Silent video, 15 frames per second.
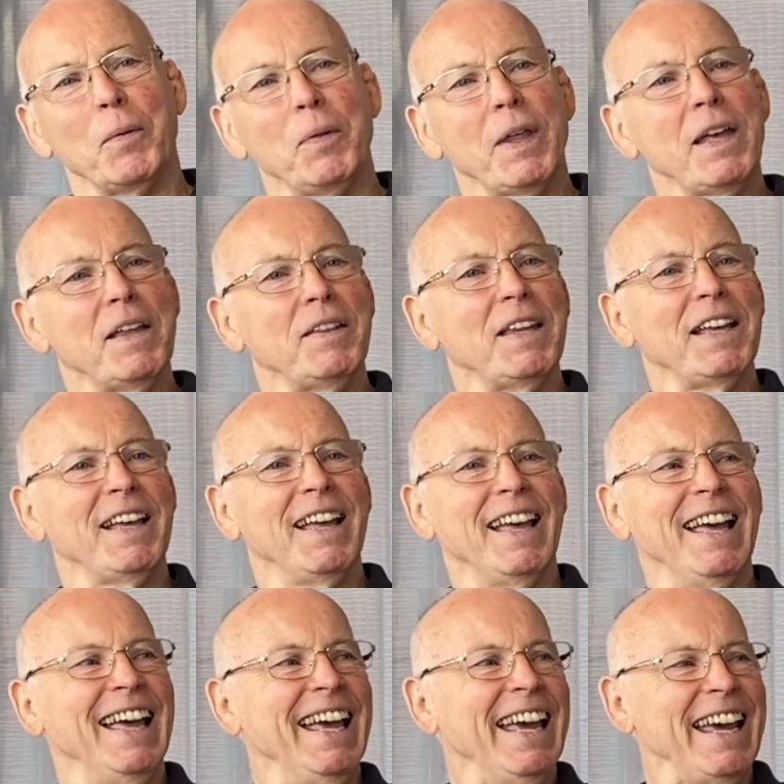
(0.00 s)

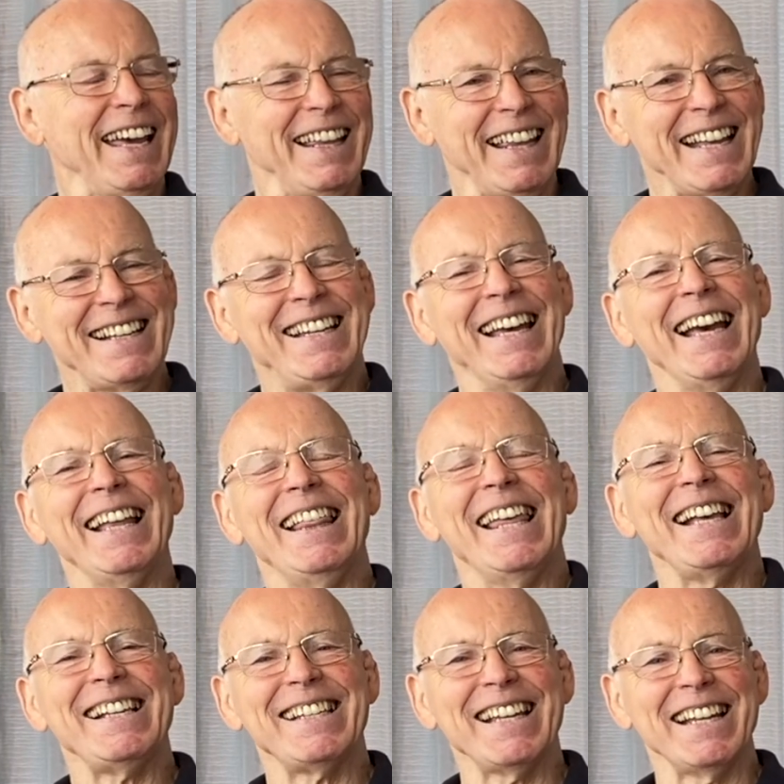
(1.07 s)
They
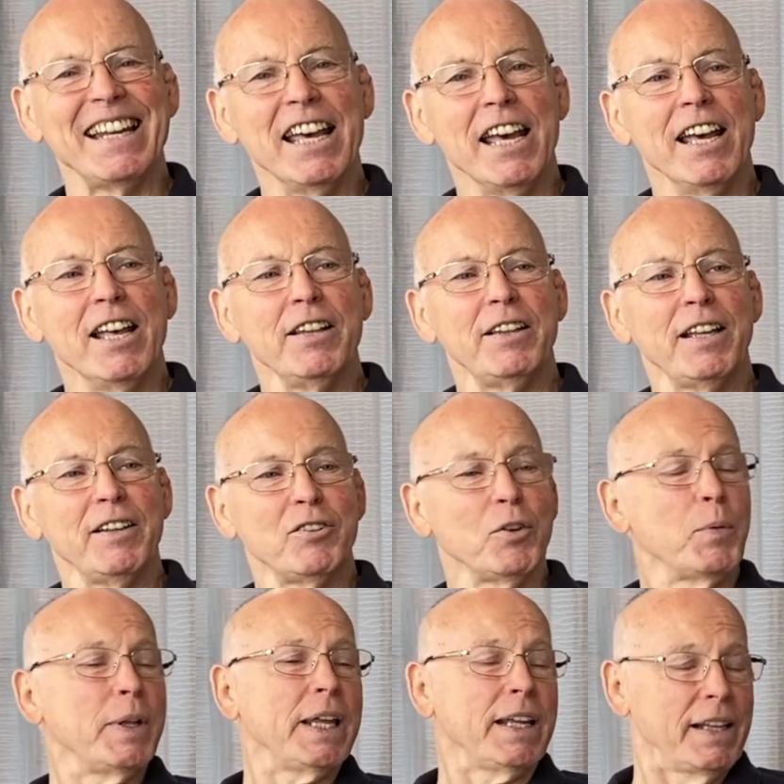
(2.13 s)
said, that, so
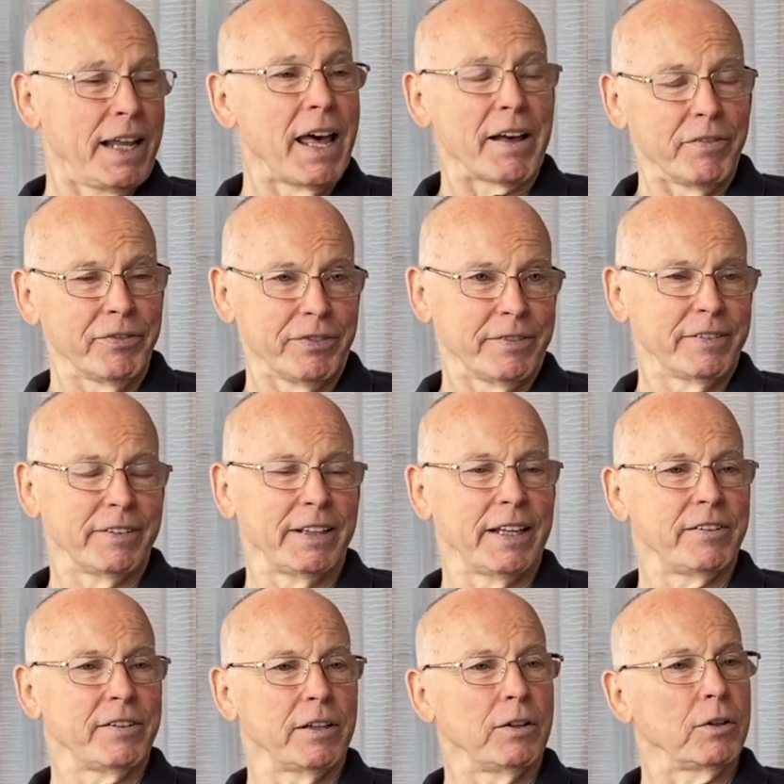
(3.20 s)
when they left, and they
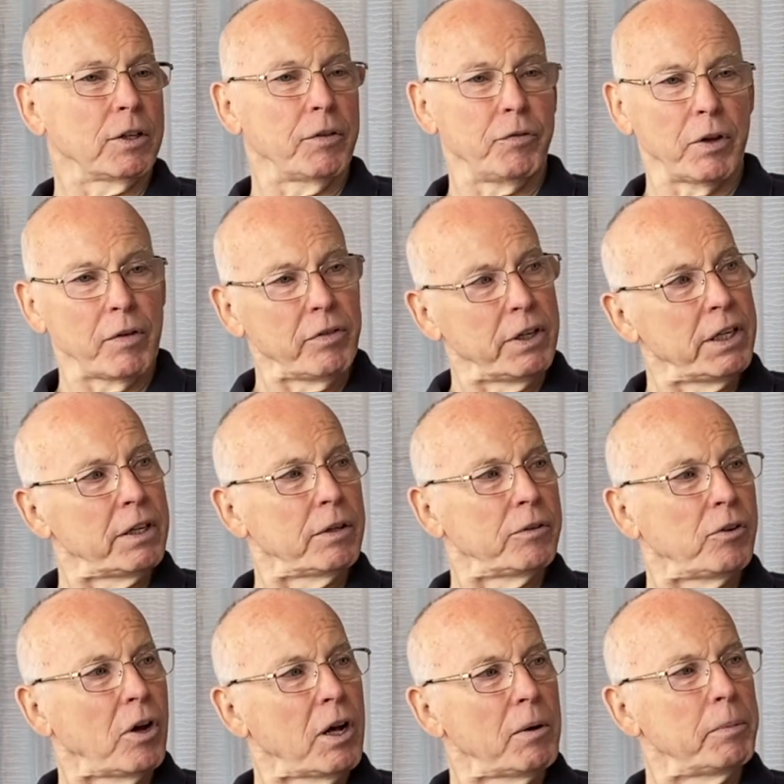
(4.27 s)
said, look, if you ever need a
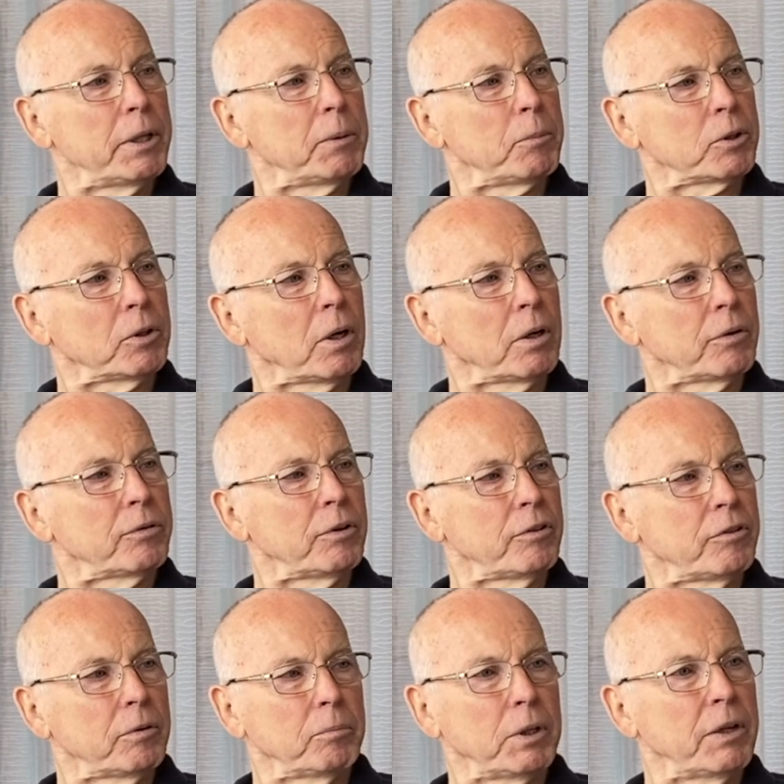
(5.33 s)
job in the McDonald's
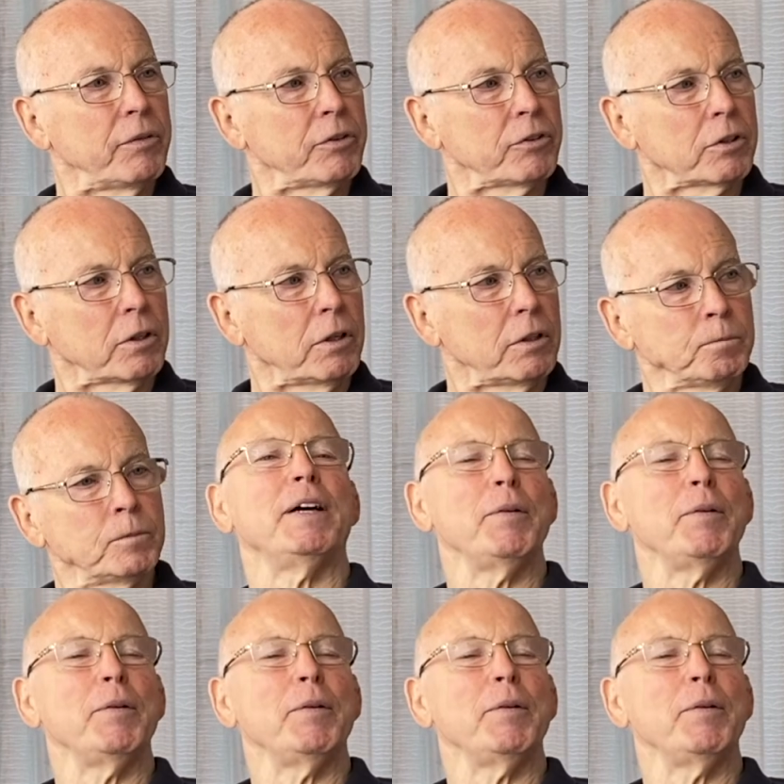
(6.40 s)
system, give us a call.